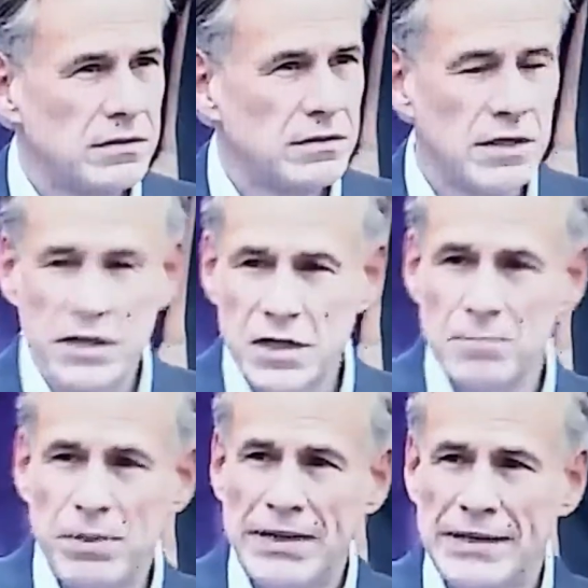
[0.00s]
and a
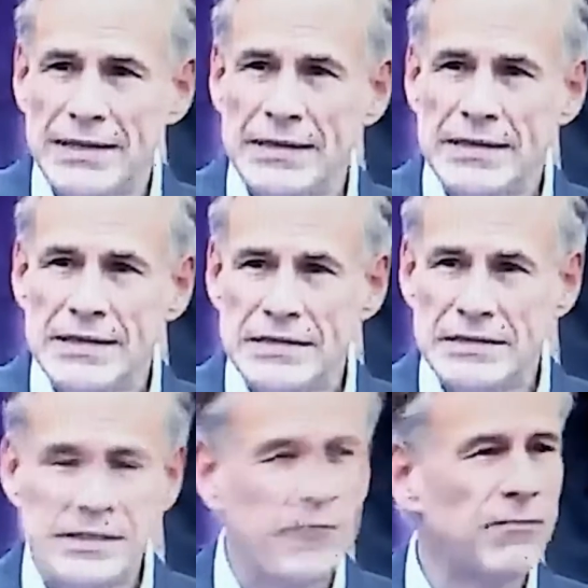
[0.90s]
completely
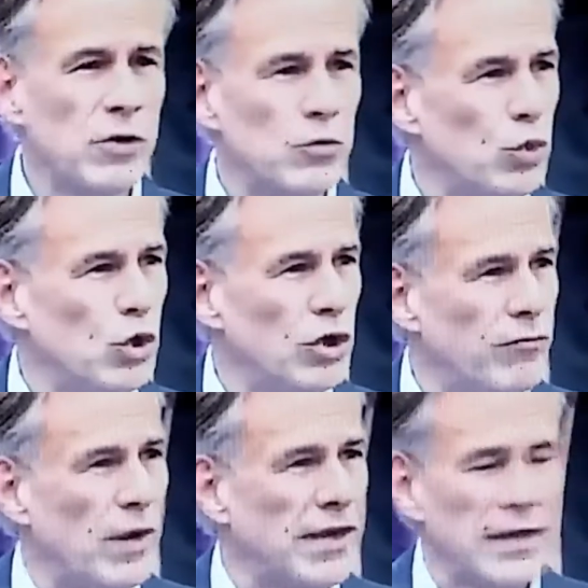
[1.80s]
different rule
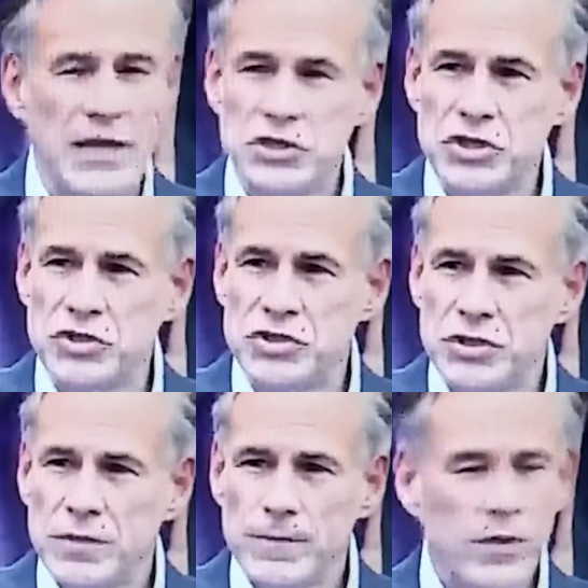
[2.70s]
of
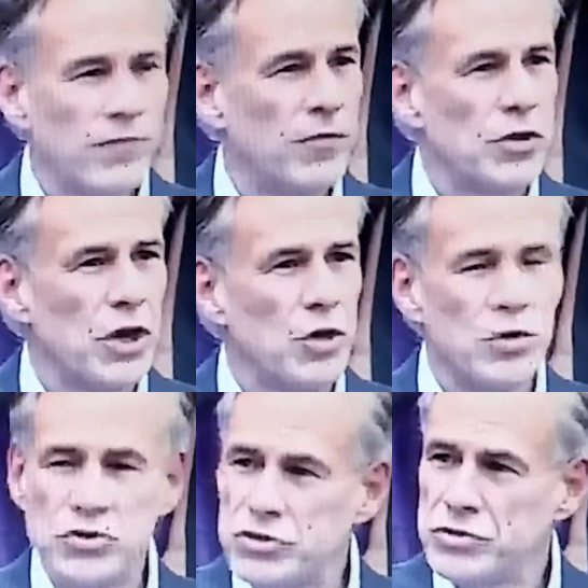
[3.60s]
regulations for
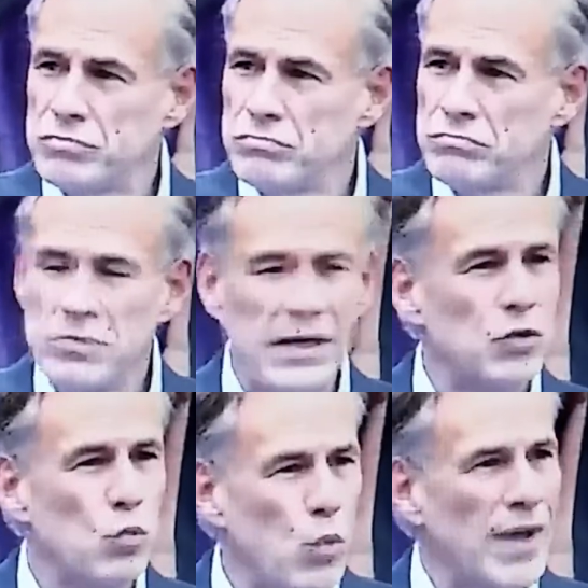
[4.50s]
those
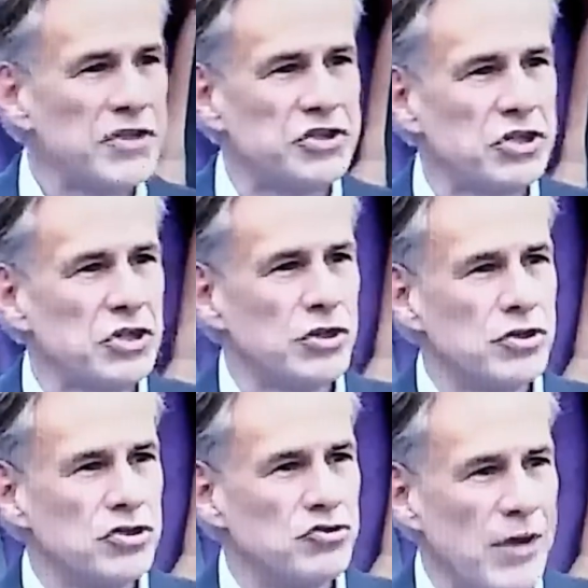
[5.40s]
in West
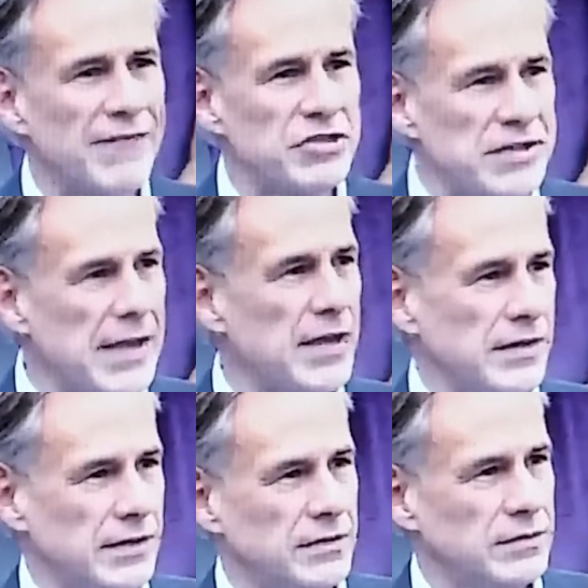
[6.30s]
Travis
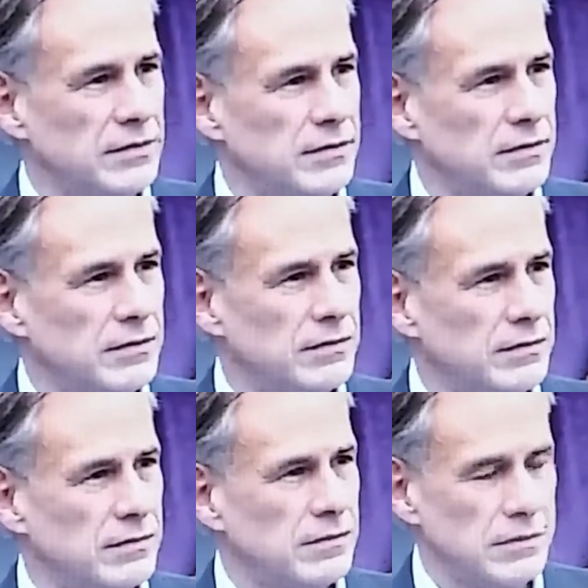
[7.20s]
County.
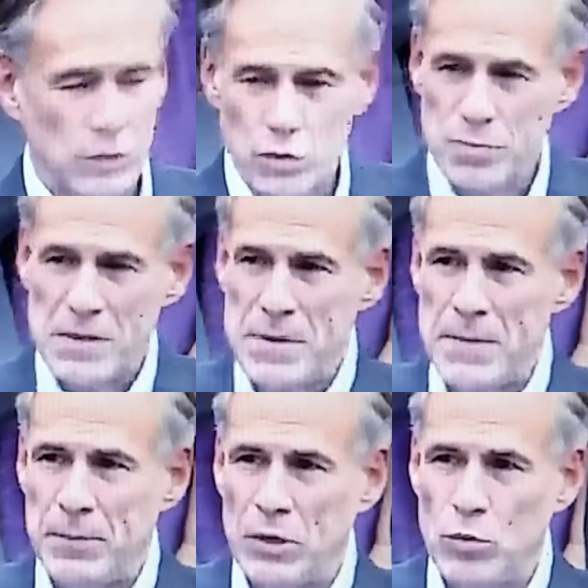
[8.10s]
There would be
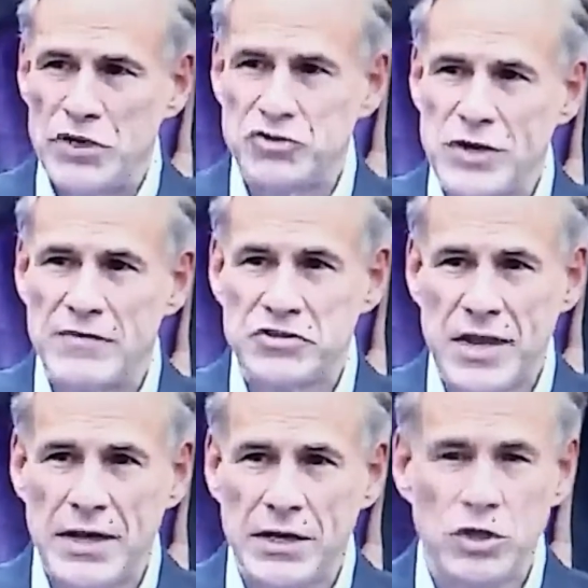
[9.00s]
people in West Travis
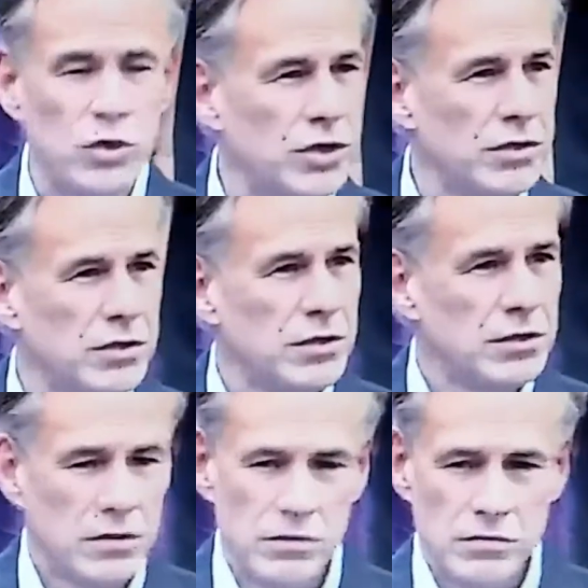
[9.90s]
County who could
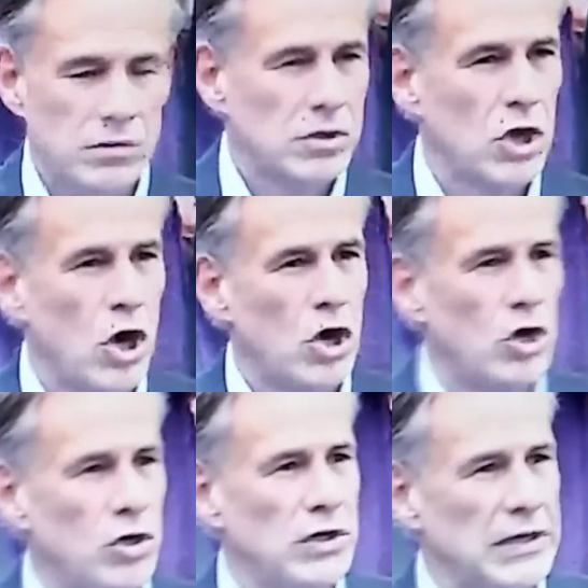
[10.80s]

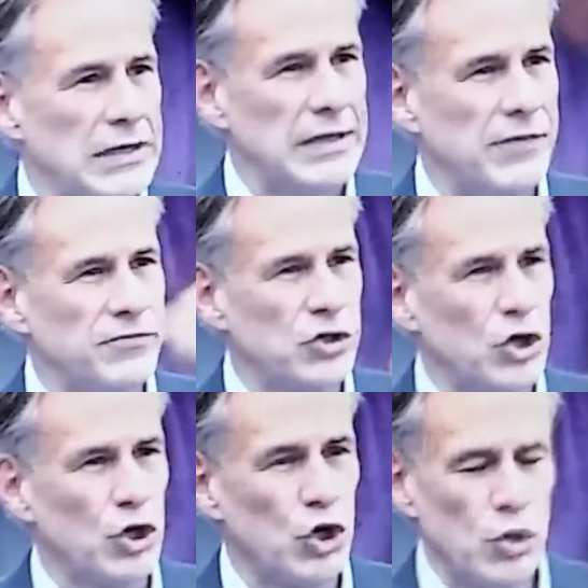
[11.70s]
call Lyft
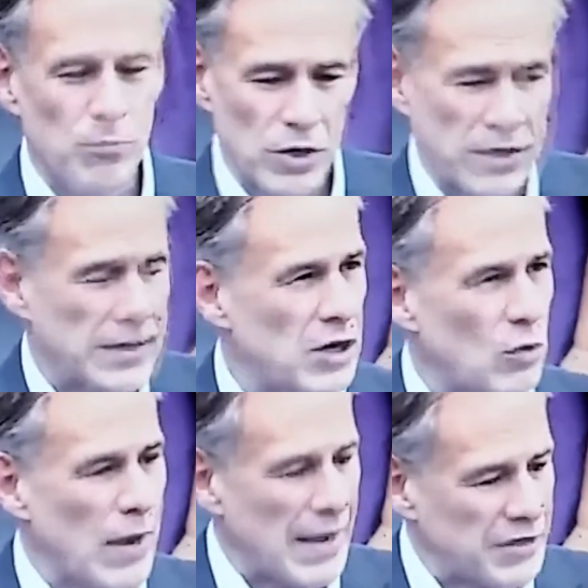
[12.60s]
or Uber and get a
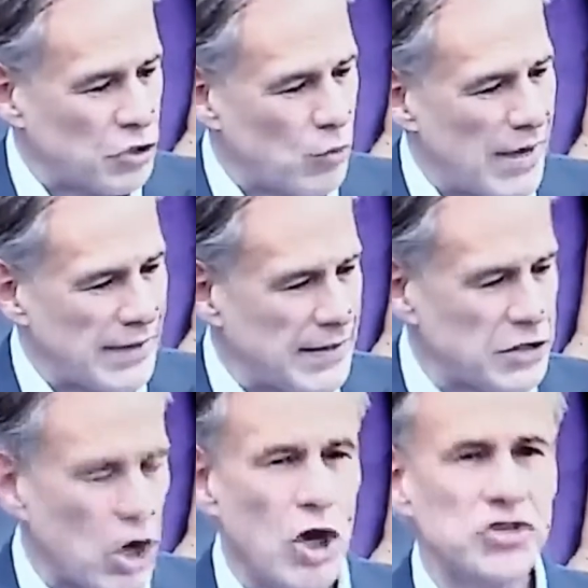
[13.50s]
ride to ride
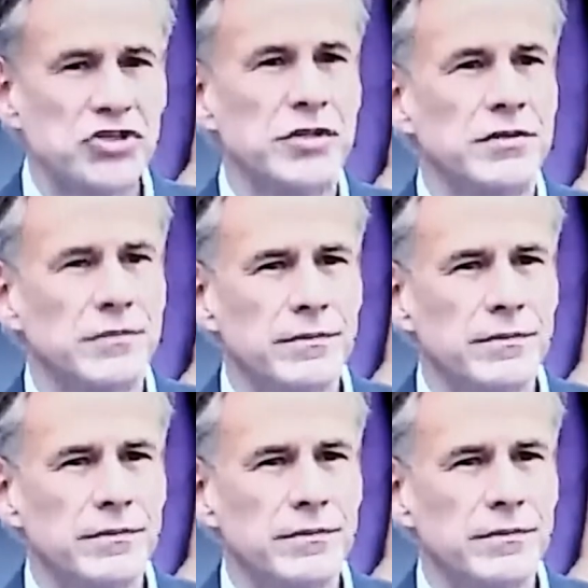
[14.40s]
into Austin,